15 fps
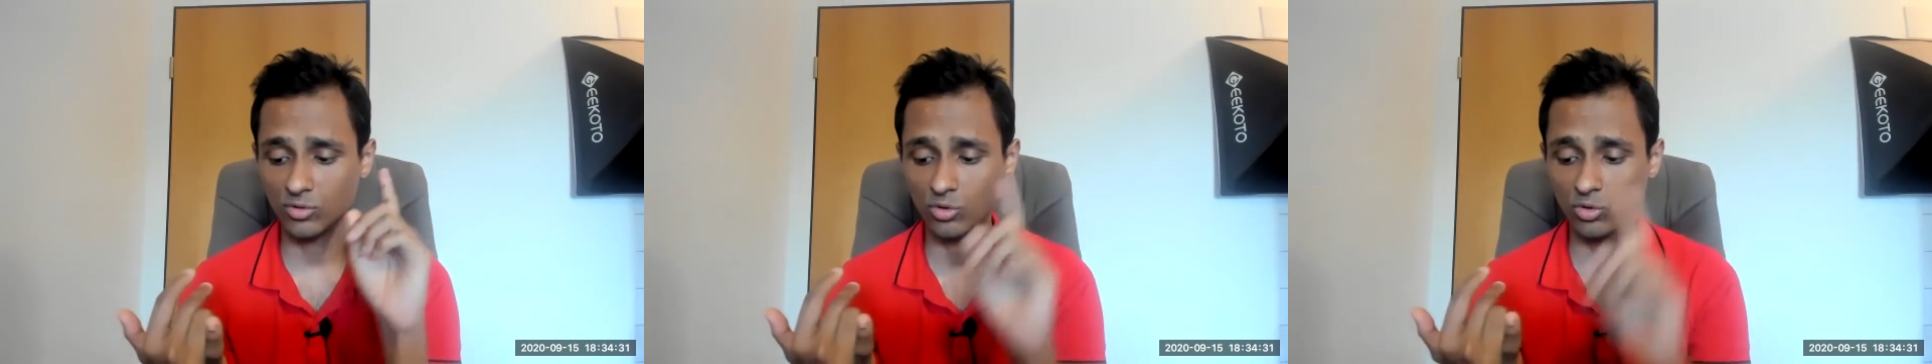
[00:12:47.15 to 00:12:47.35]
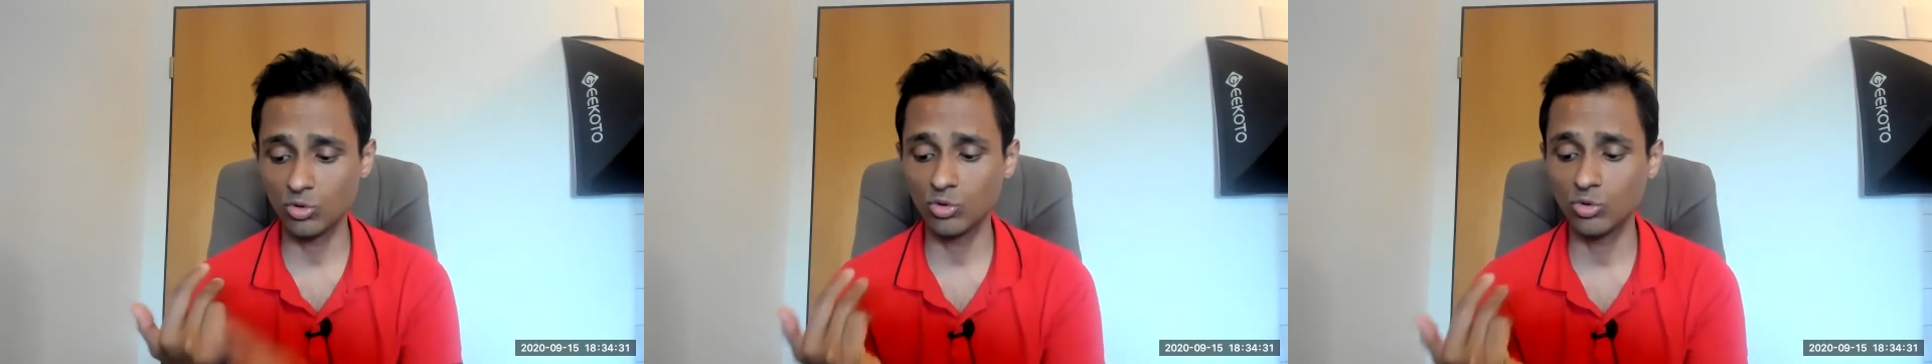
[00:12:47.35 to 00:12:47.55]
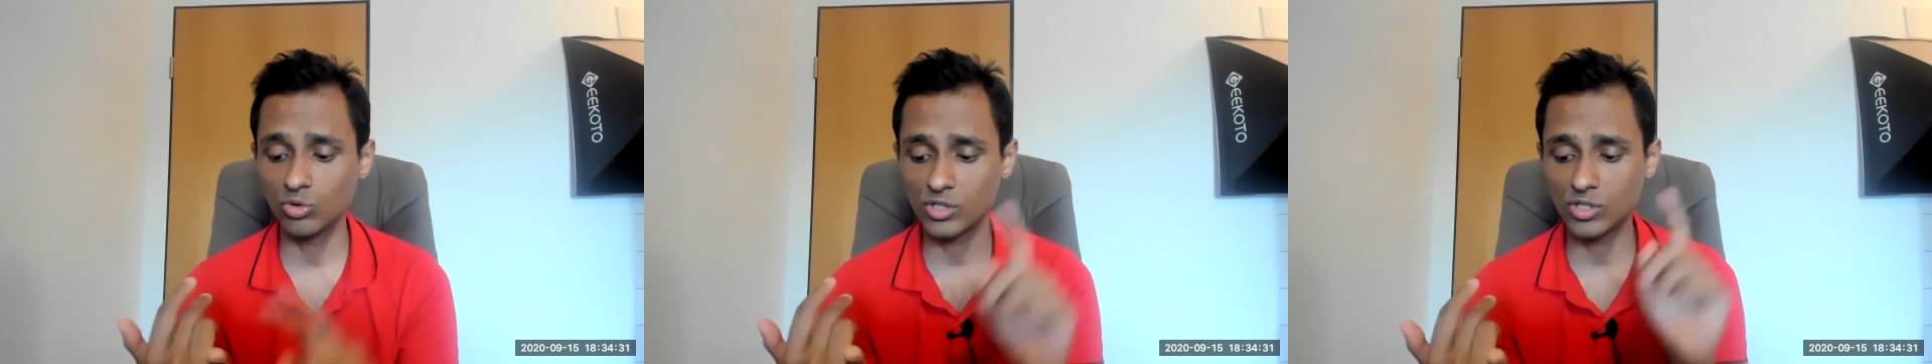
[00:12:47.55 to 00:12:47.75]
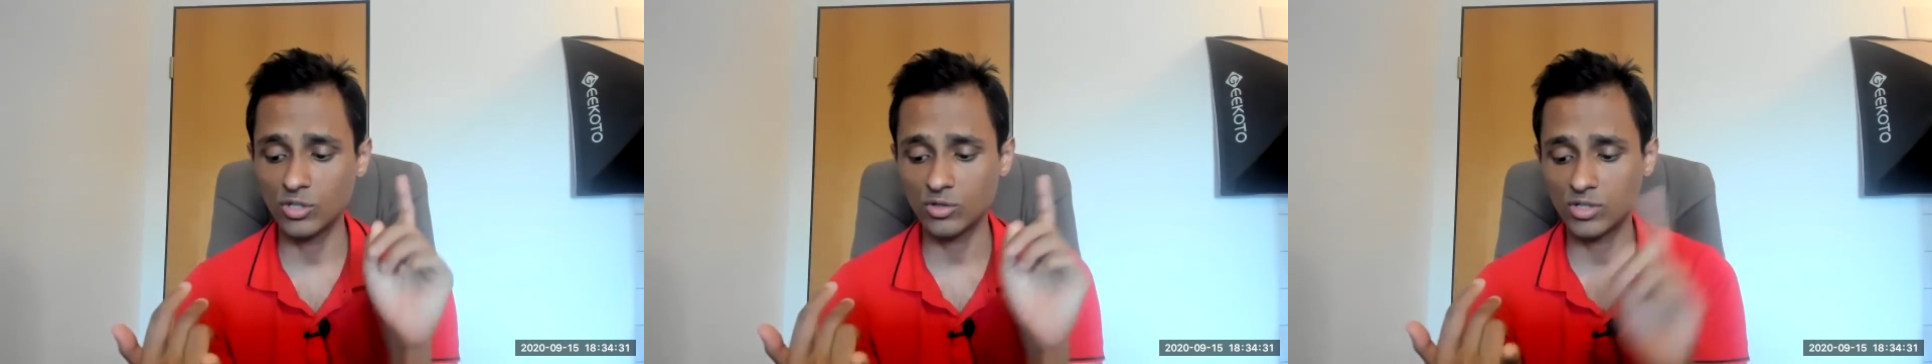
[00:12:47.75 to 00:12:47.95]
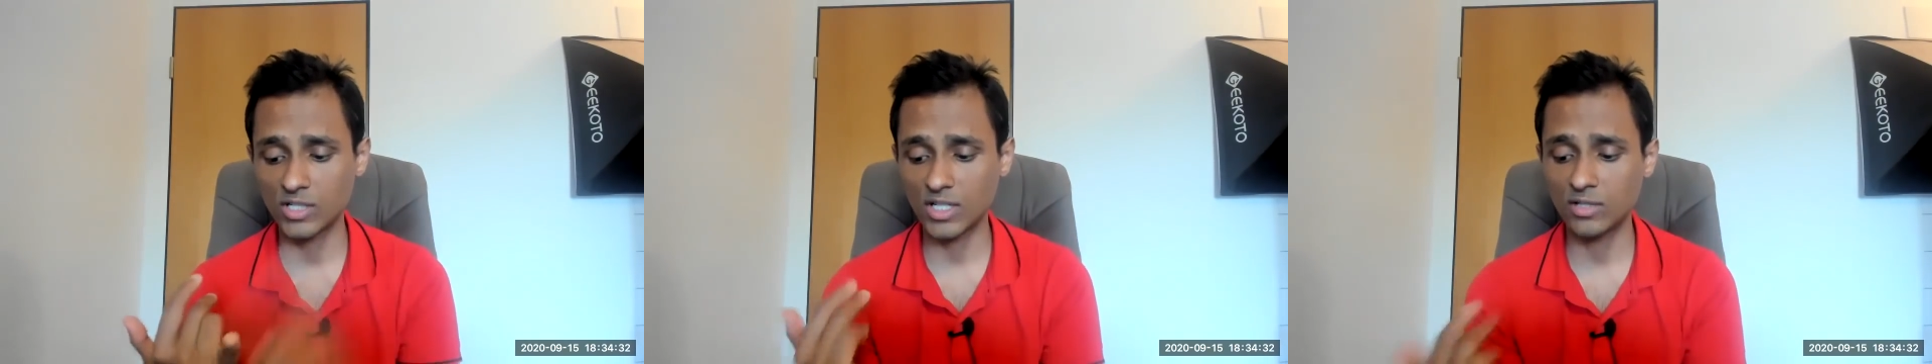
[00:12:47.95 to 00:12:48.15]
gurus,
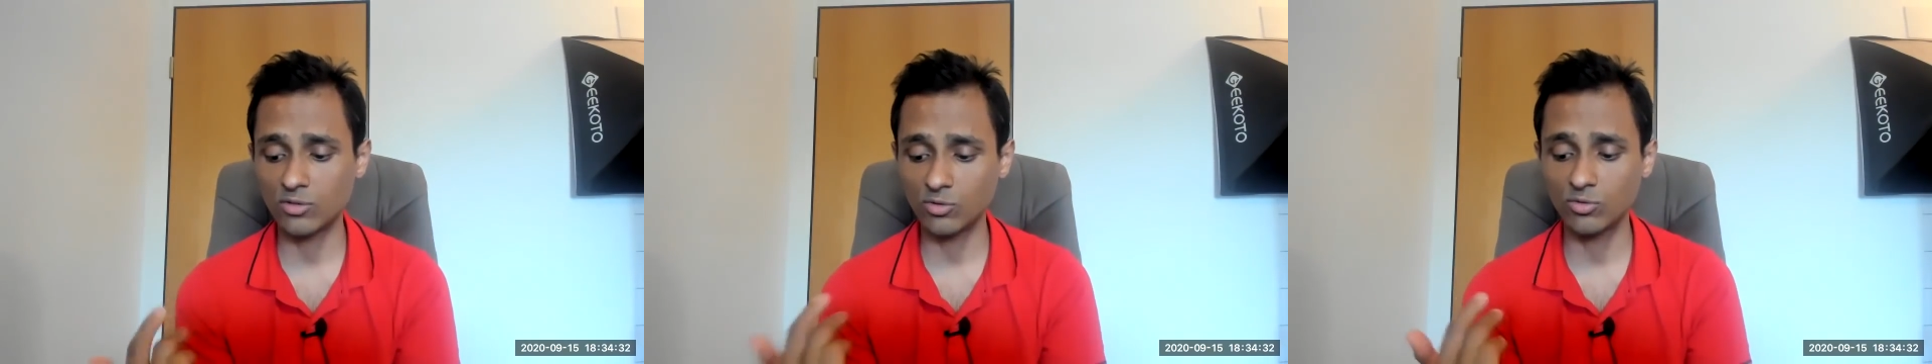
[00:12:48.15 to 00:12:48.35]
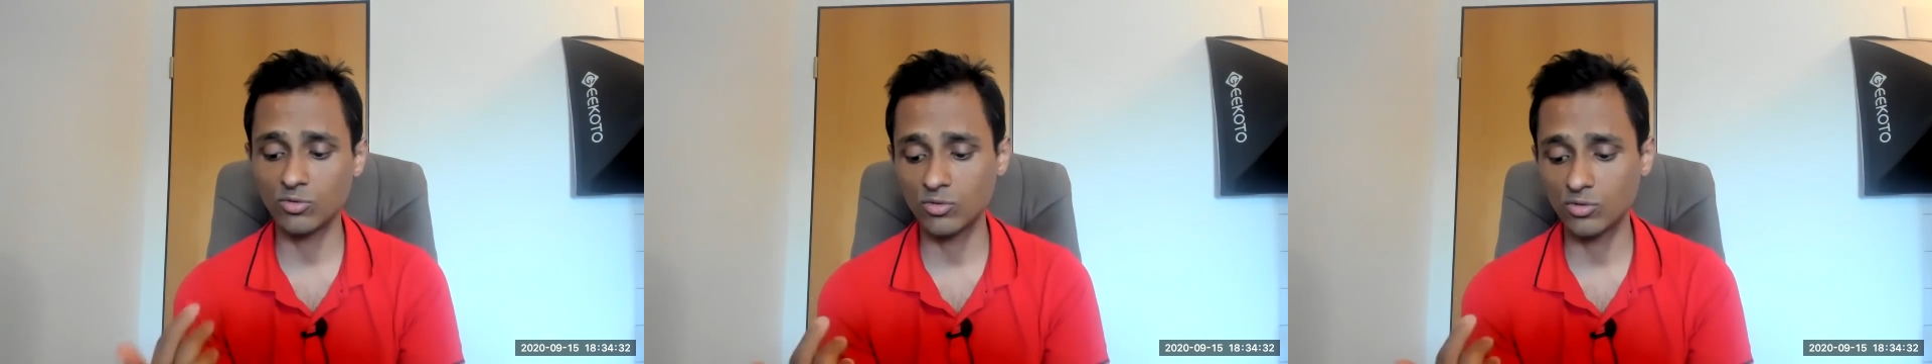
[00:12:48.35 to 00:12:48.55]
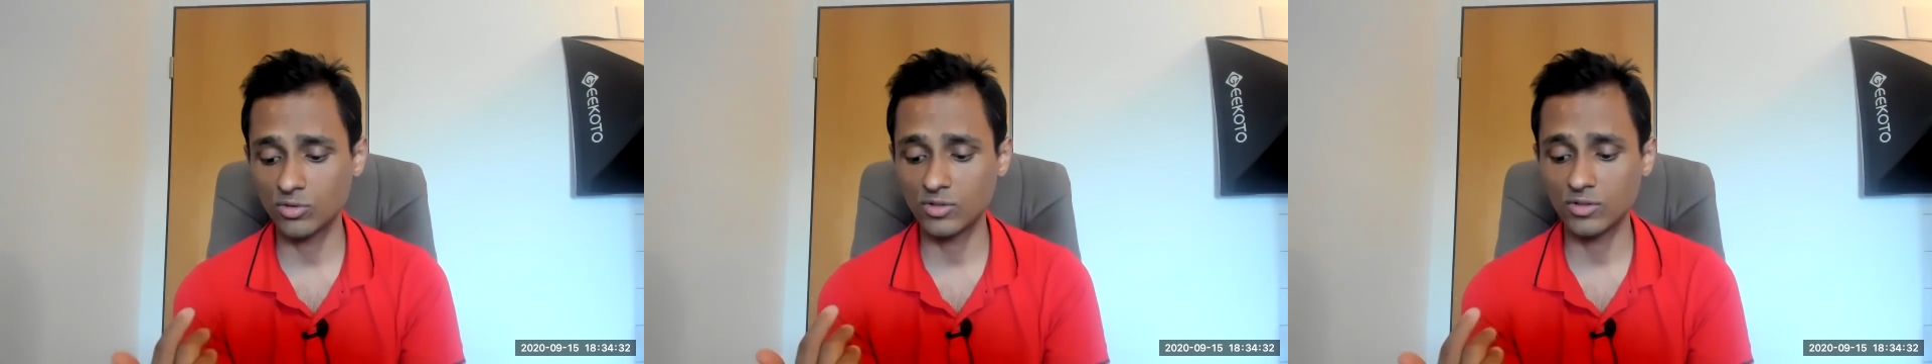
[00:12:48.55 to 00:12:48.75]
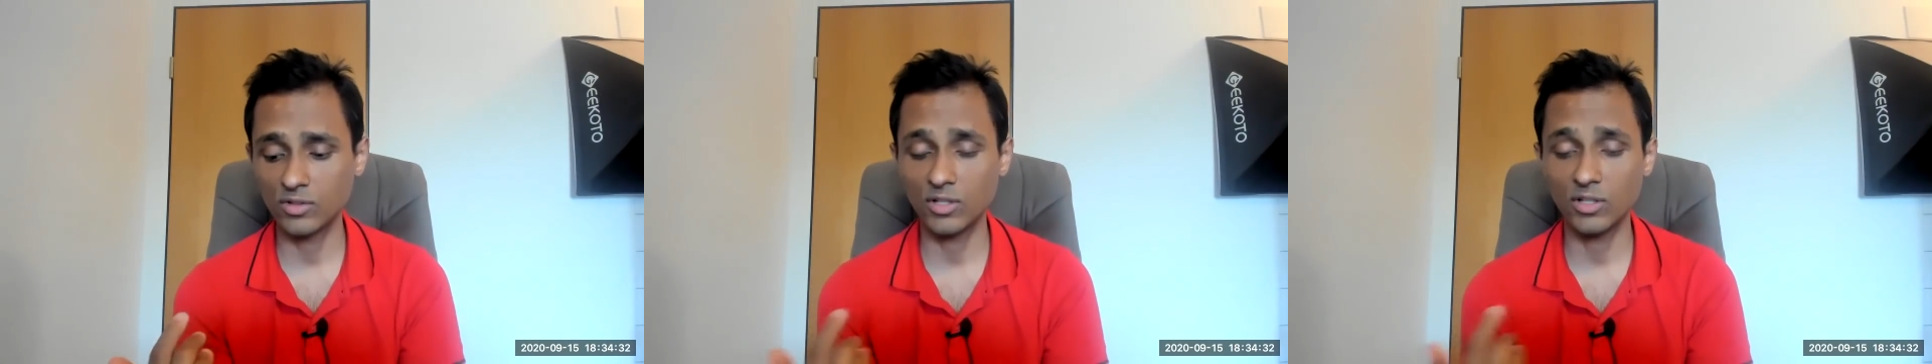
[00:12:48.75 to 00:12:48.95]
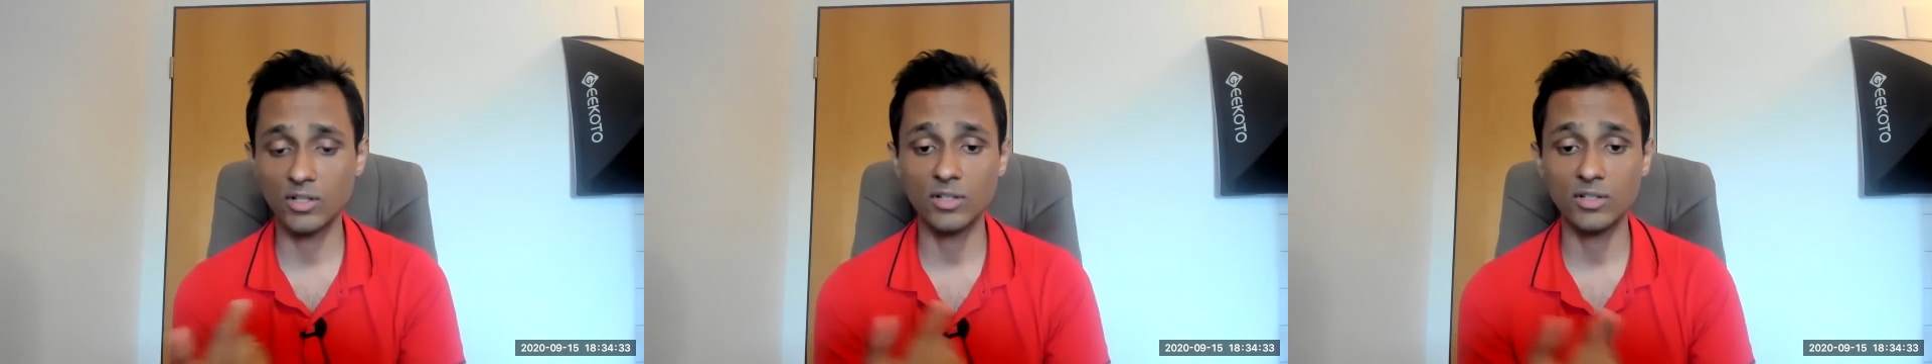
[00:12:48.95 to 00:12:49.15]
your sadhus,
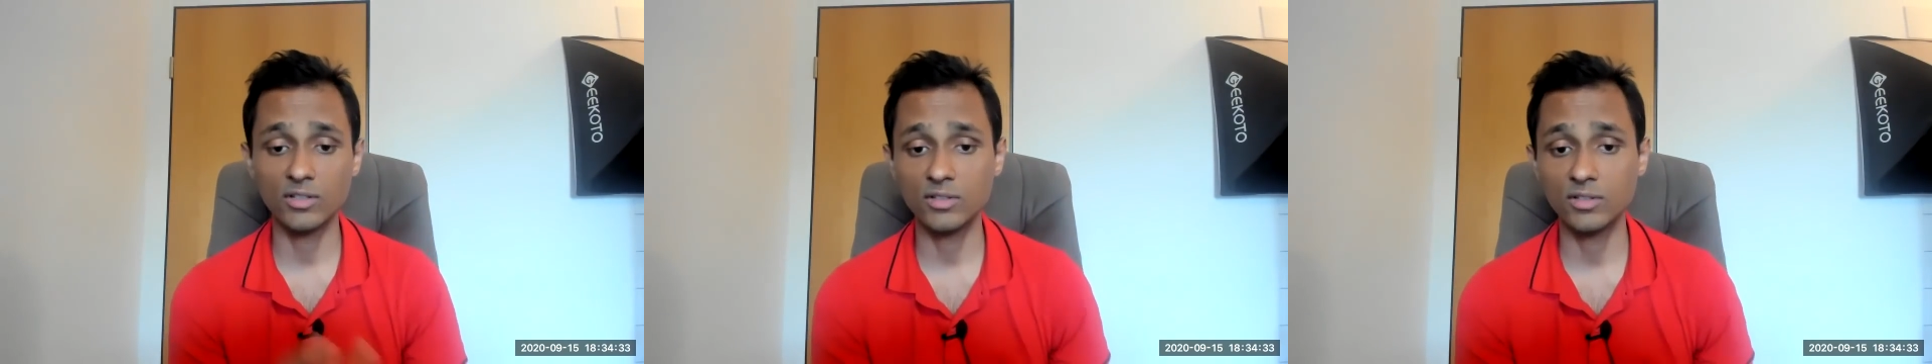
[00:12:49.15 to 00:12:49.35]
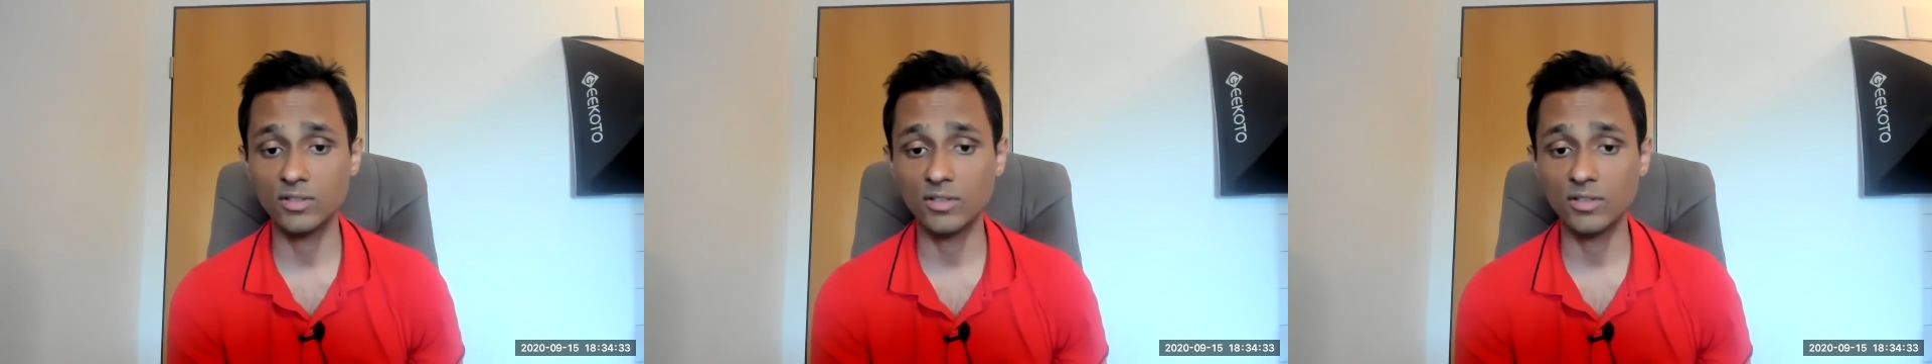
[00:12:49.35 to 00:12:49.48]
uh,